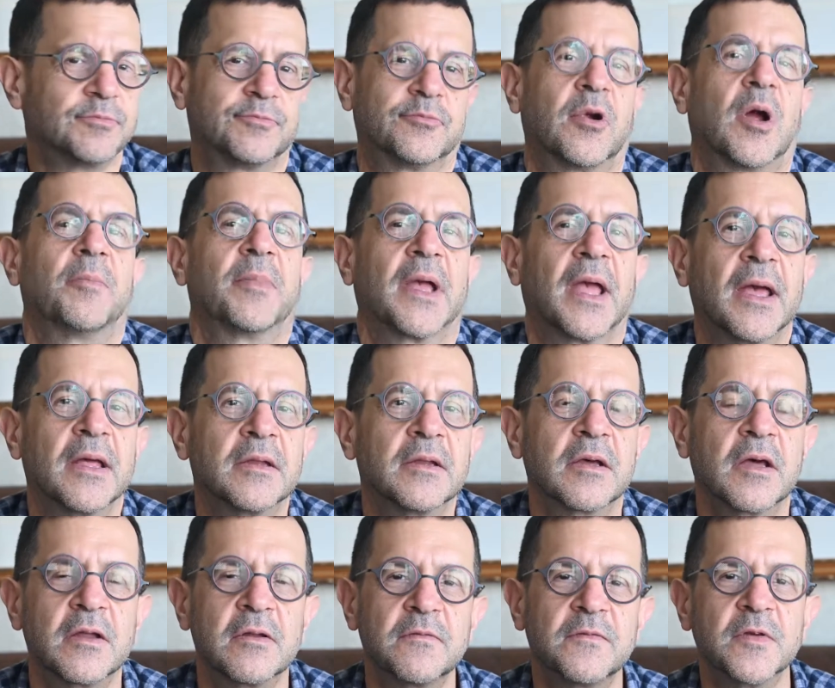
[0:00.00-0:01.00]
propaganda
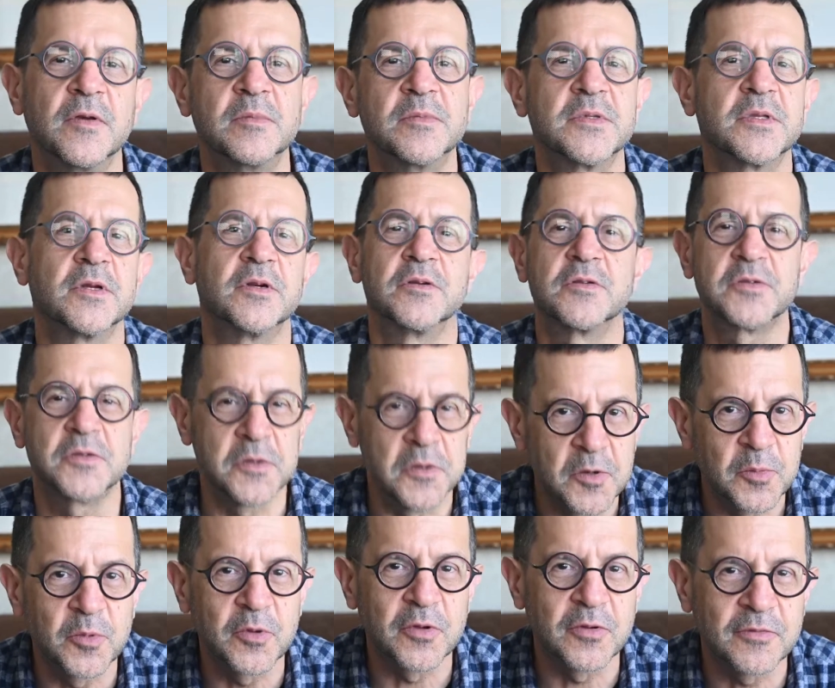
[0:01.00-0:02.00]
kind of films that are
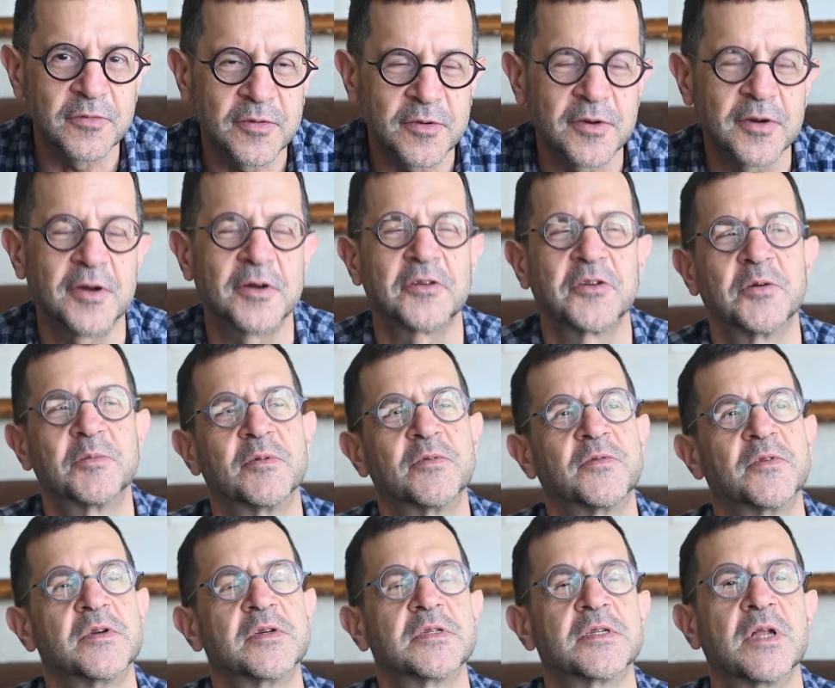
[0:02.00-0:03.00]
suitable for October
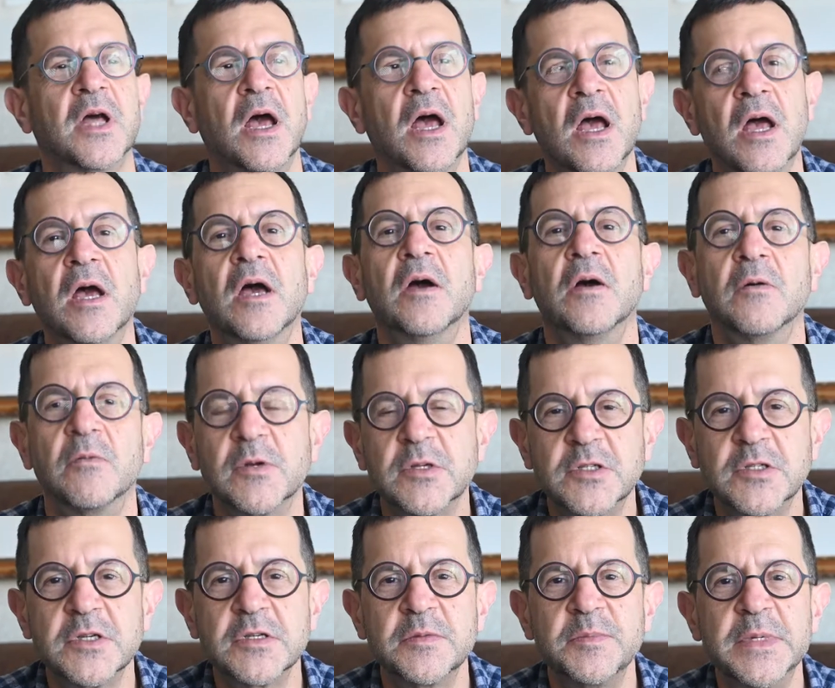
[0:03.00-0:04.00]
1st,
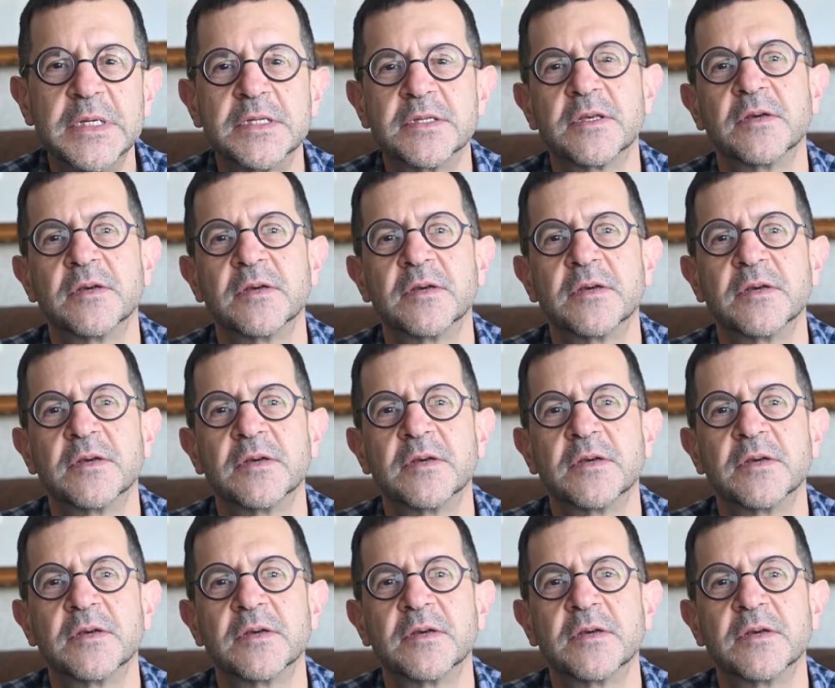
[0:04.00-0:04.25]
which just means